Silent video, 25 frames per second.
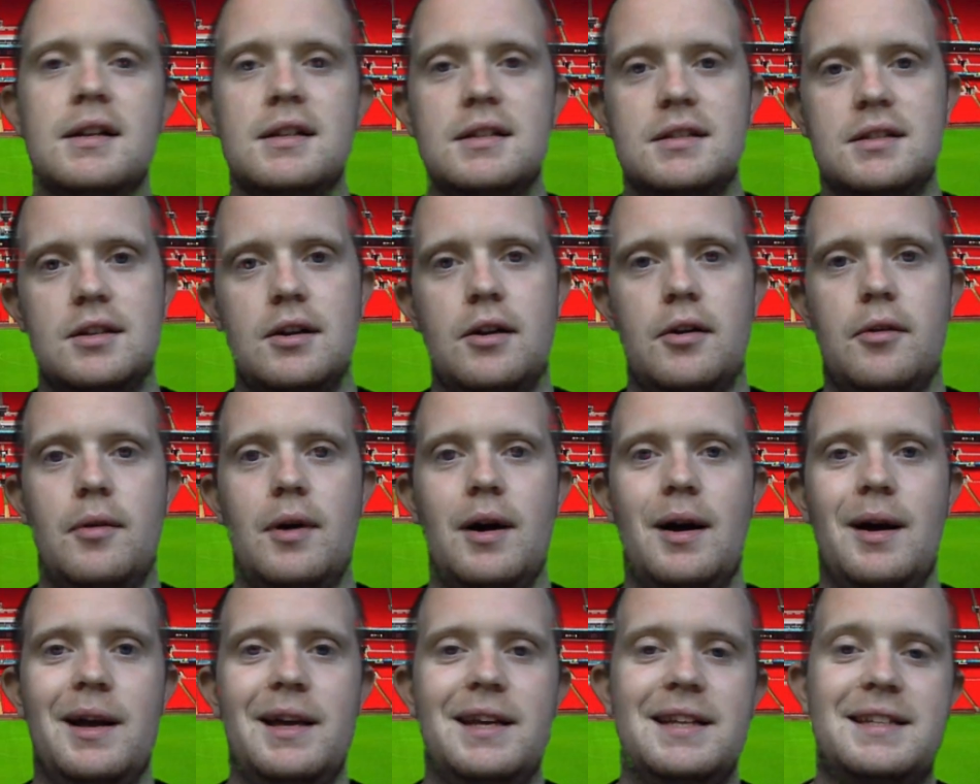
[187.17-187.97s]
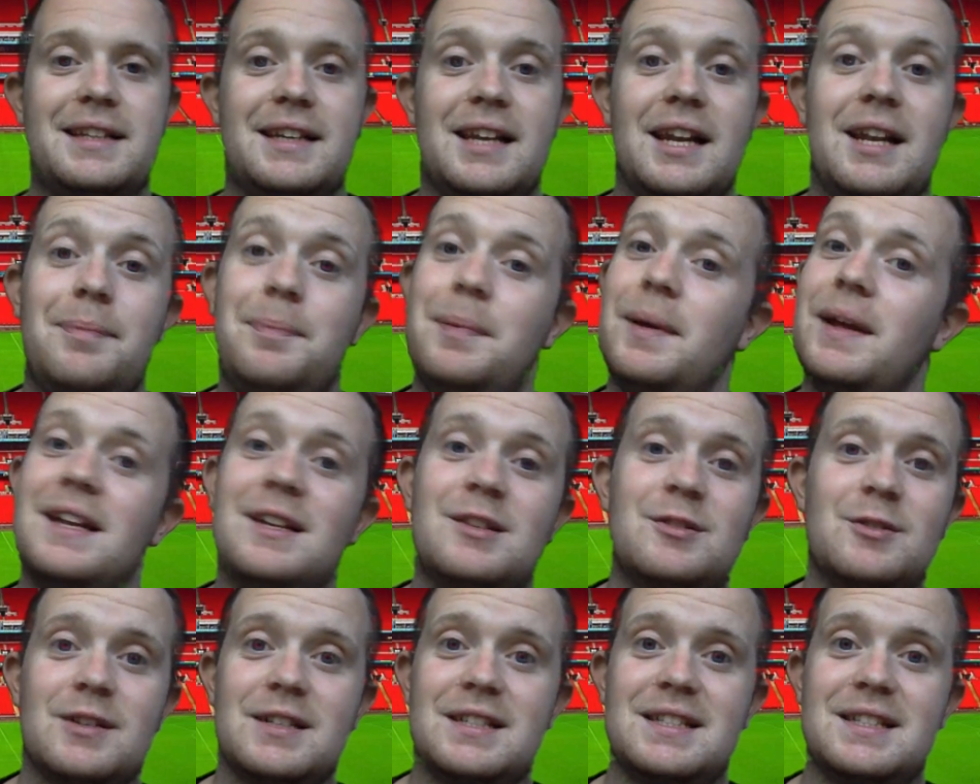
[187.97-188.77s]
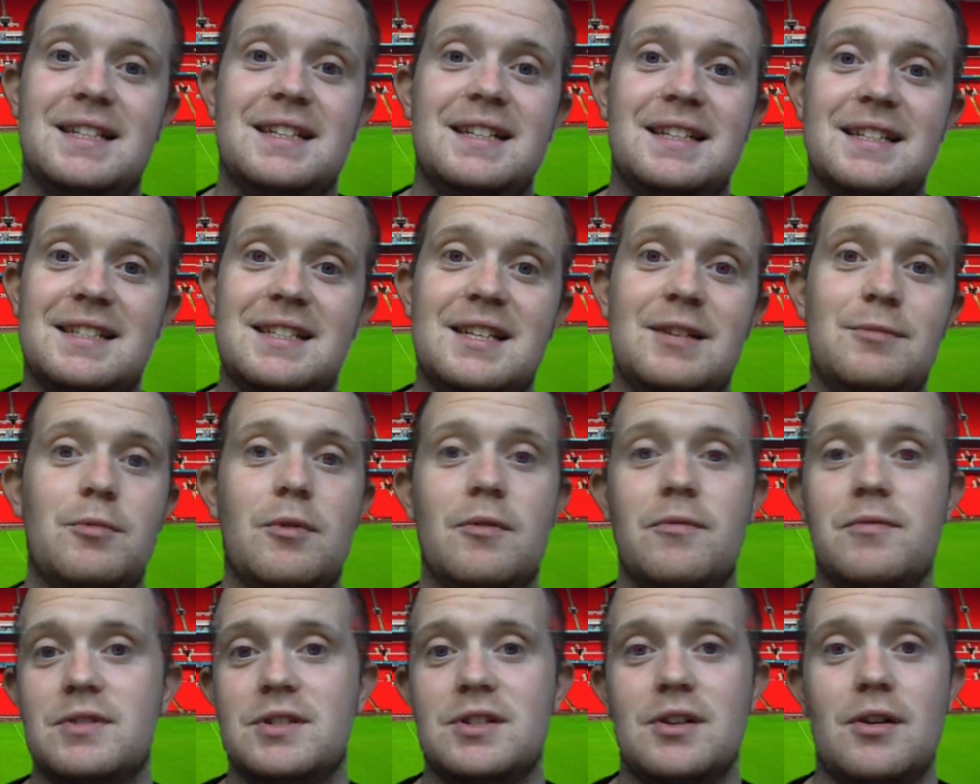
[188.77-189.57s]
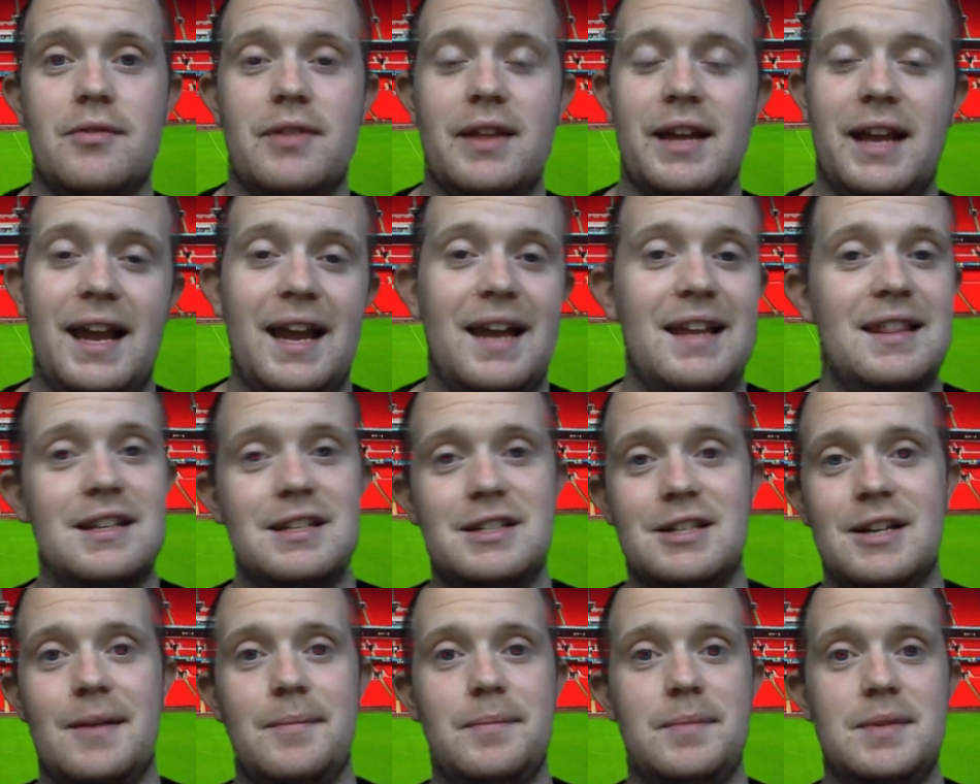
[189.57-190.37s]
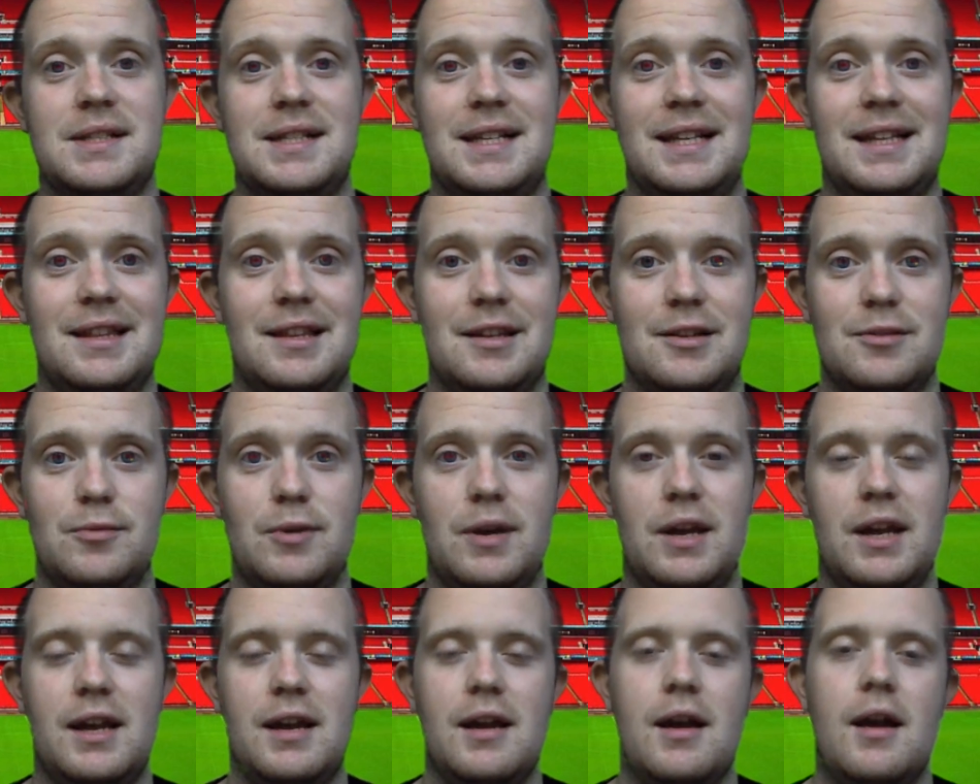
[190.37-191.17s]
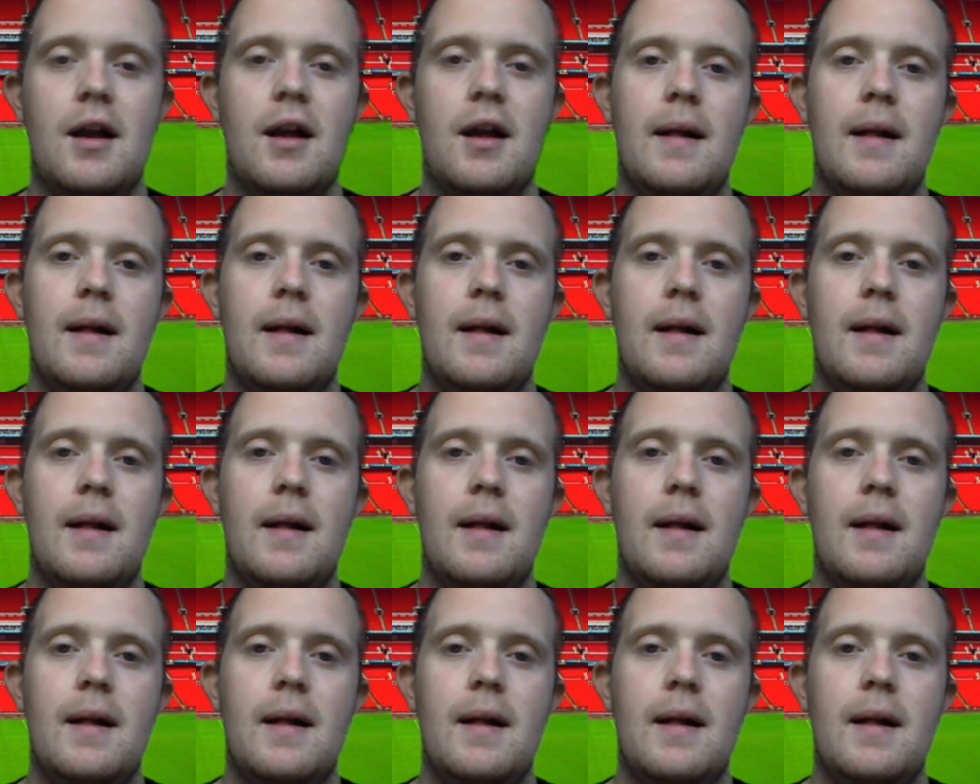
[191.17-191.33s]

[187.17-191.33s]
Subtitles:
So it's going to be interesting to see what result they get in the Champions League this week.